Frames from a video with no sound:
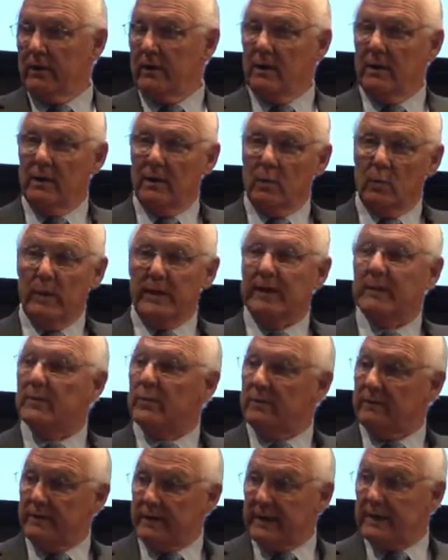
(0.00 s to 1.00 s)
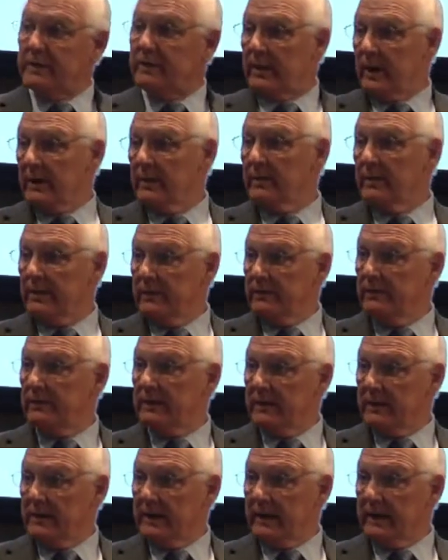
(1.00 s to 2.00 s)
we can prevent child abuse and
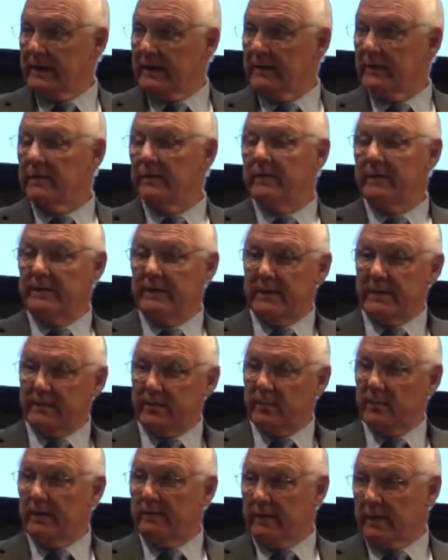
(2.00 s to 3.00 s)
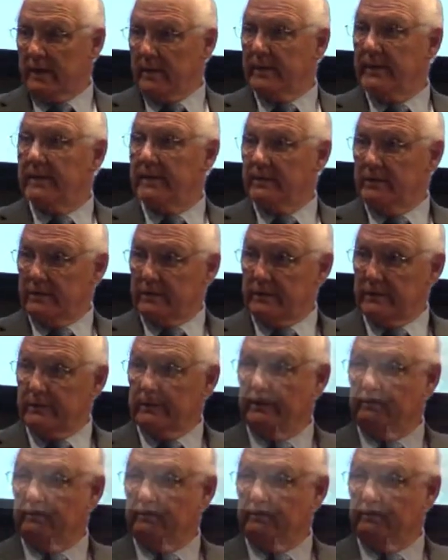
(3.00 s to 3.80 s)
neglect and prevent them from ever coming into the system.